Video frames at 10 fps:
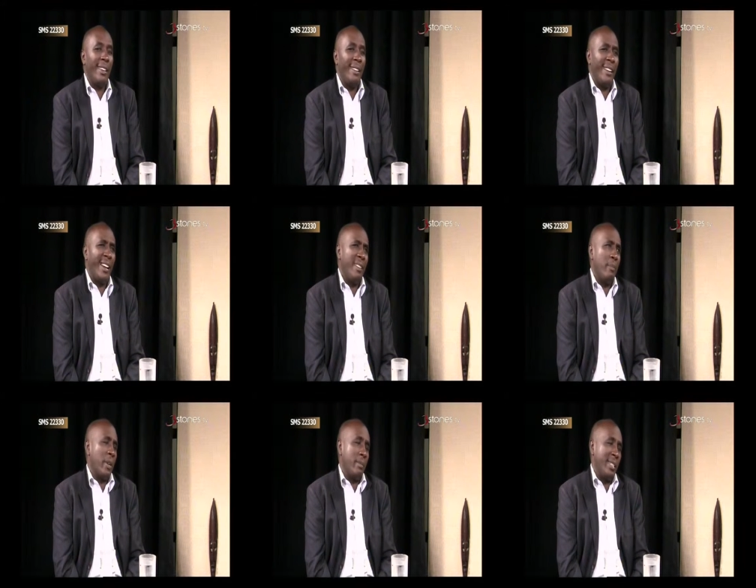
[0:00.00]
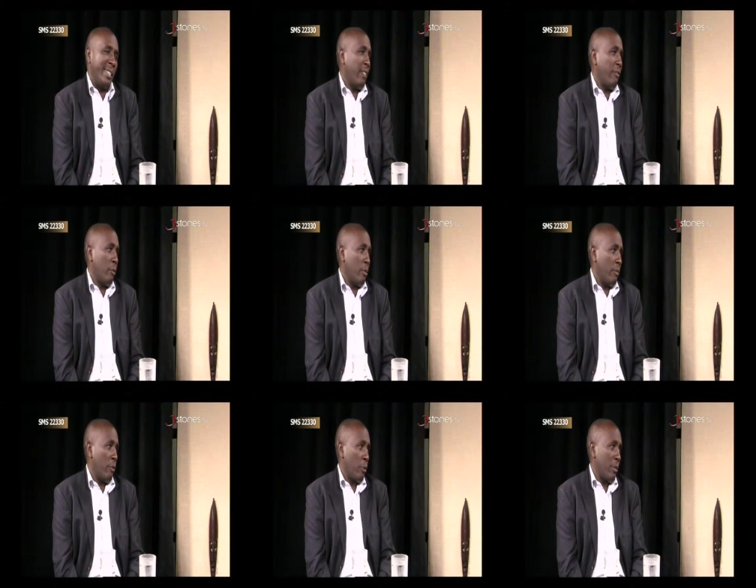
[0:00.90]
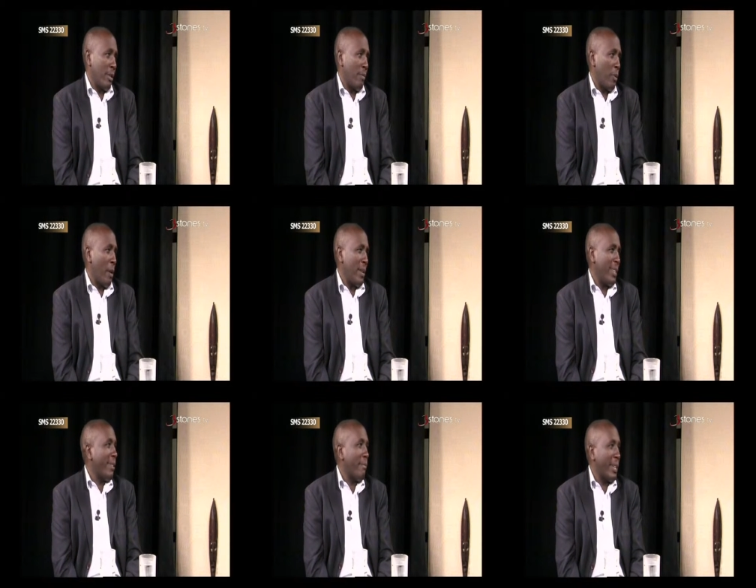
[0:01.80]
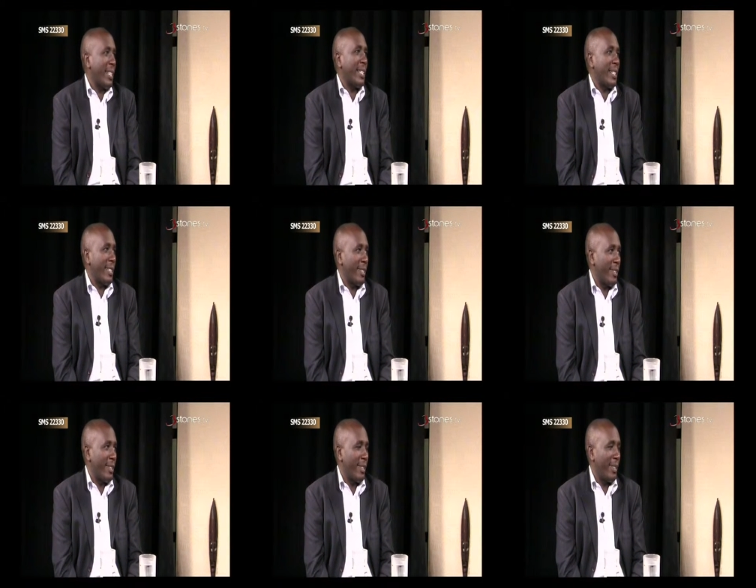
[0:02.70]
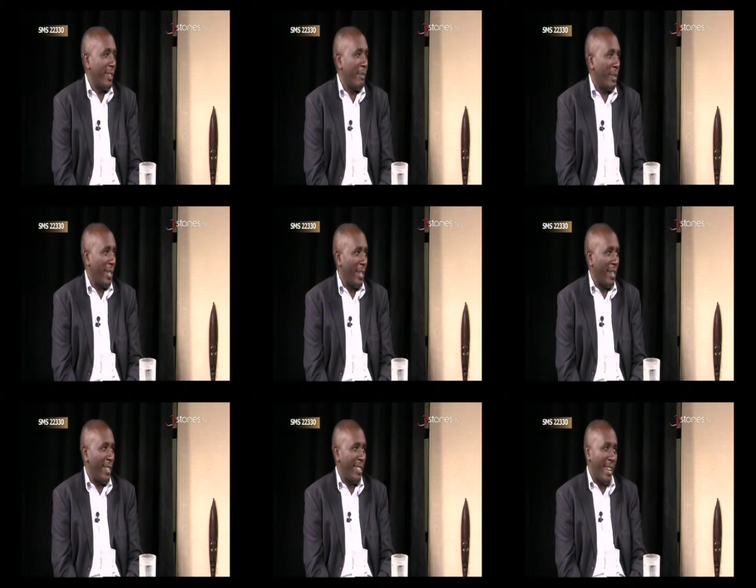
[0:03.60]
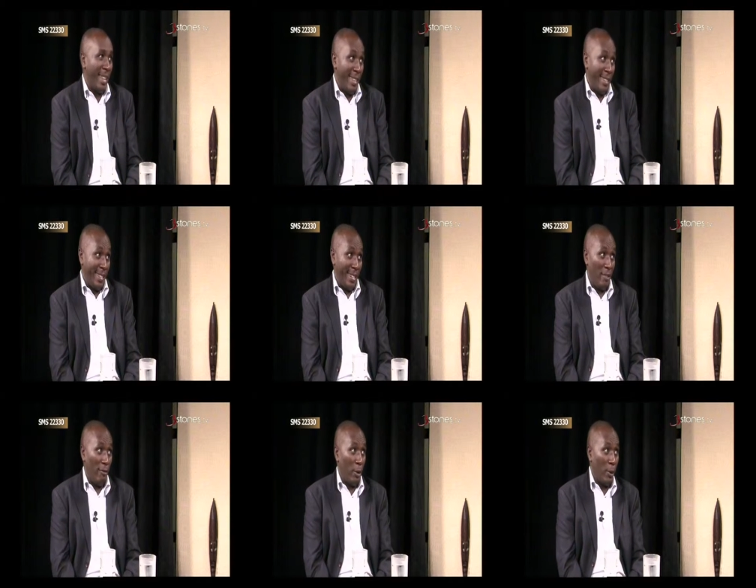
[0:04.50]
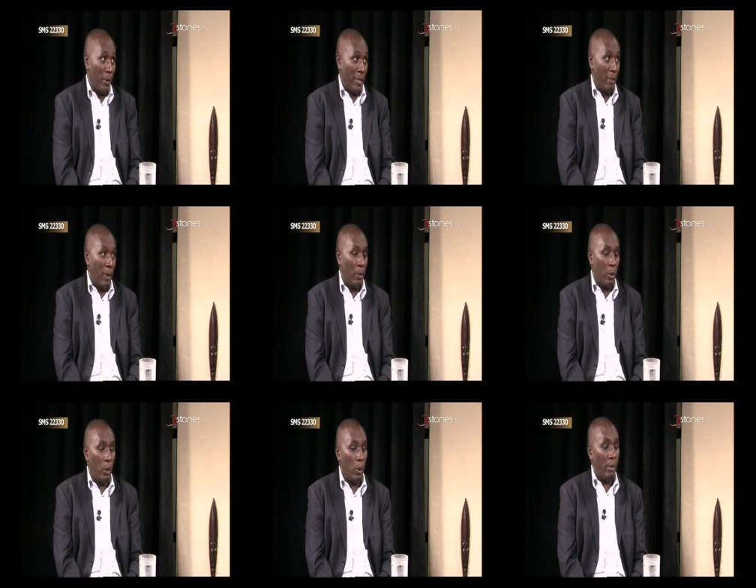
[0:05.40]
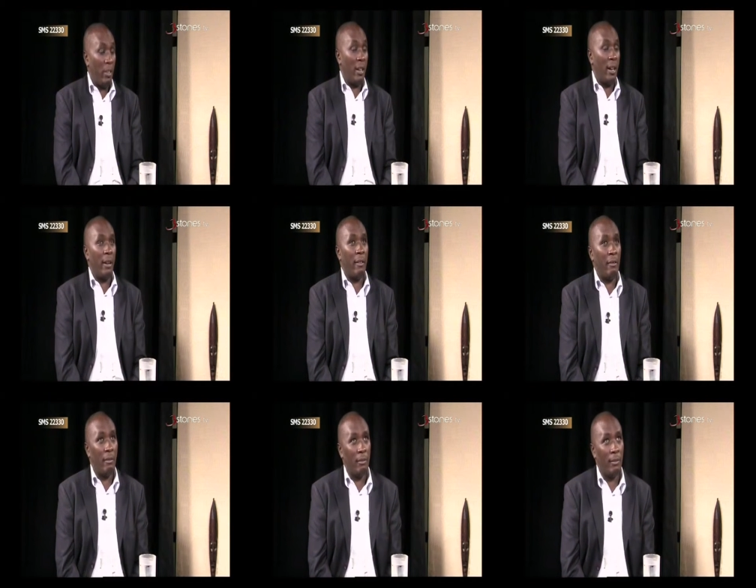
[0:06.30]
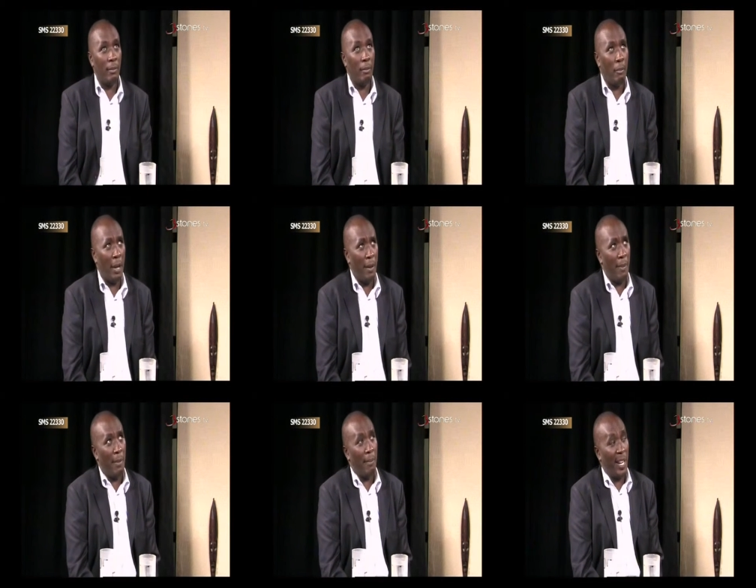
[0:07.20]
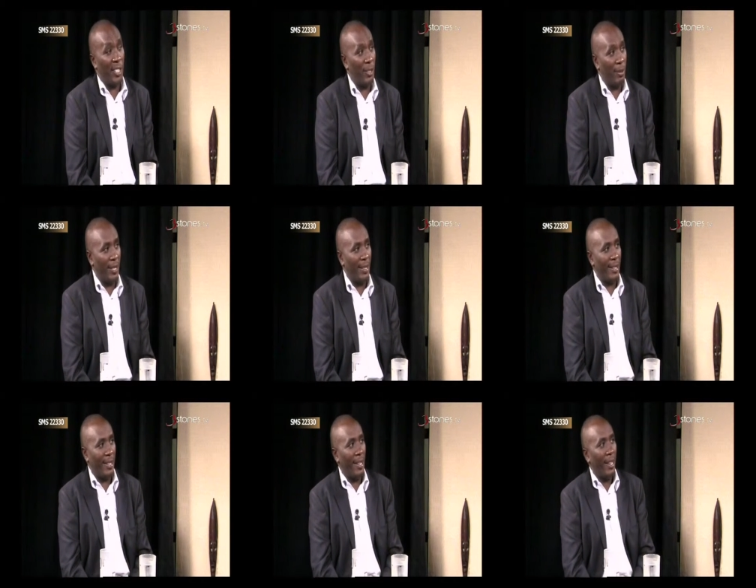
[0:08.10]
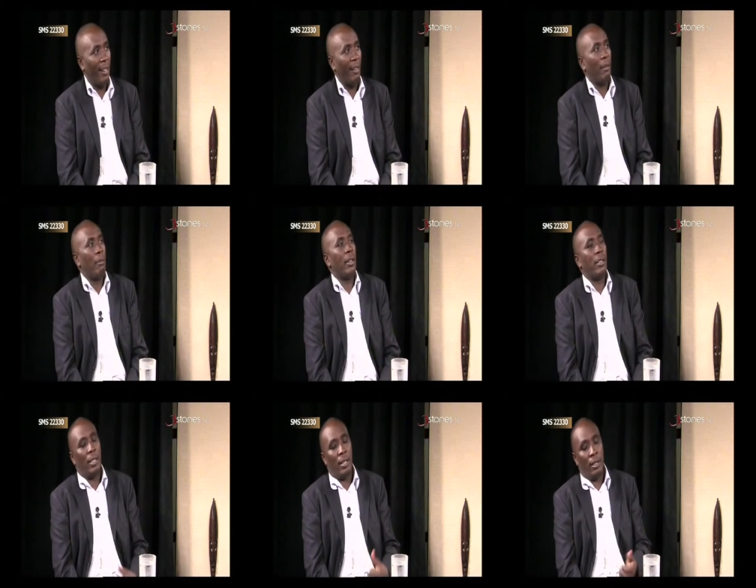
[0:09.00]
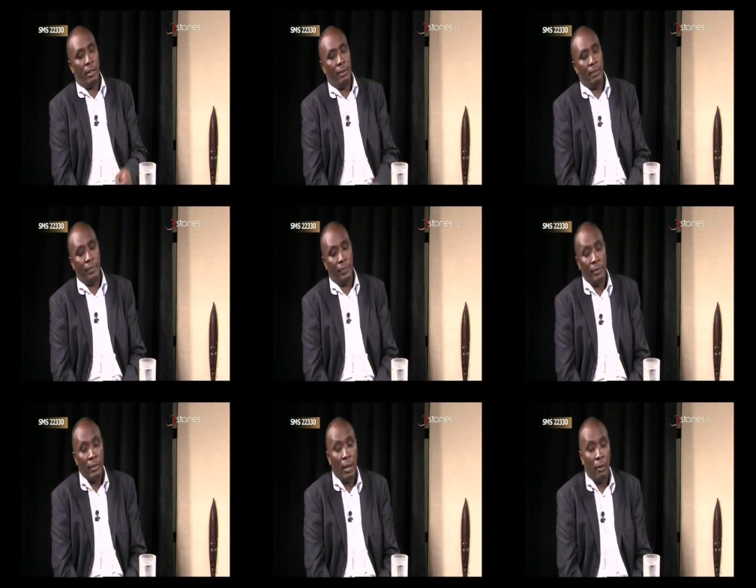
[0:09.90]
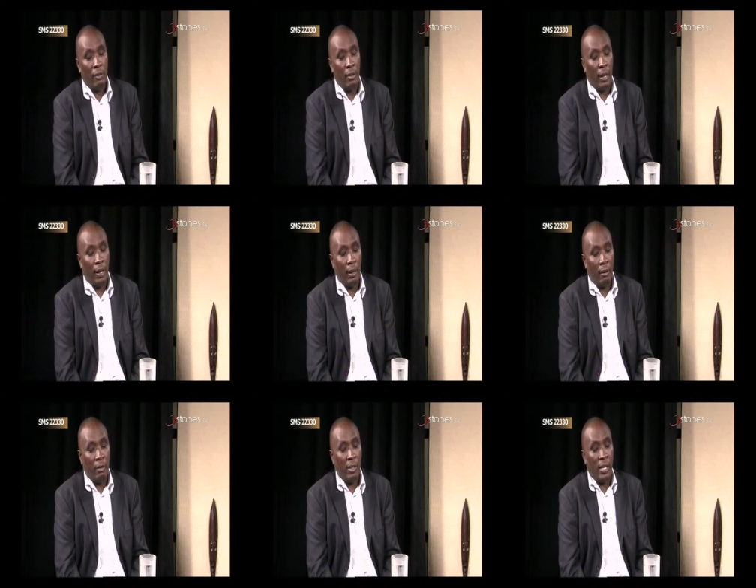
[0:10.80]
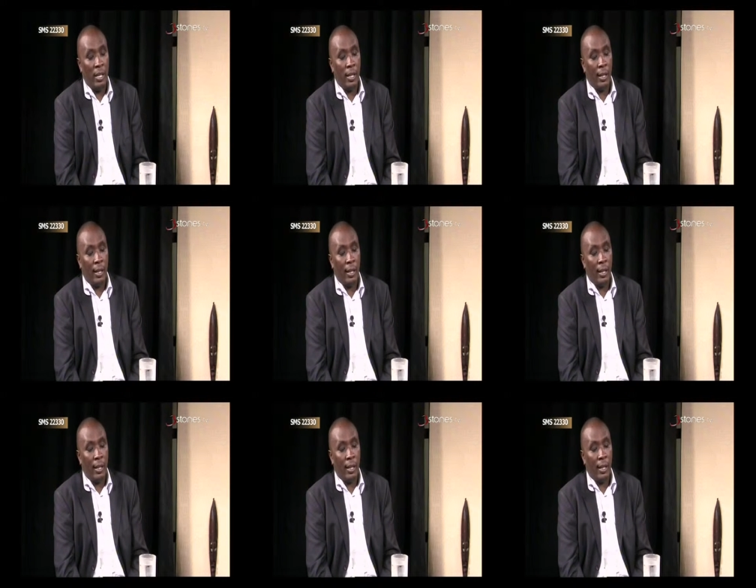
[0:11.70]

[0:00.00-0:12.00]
rarely probably take fruits. Probably some bananas. Some bananas are easy for older people. Maybe mashed ones, but we've seen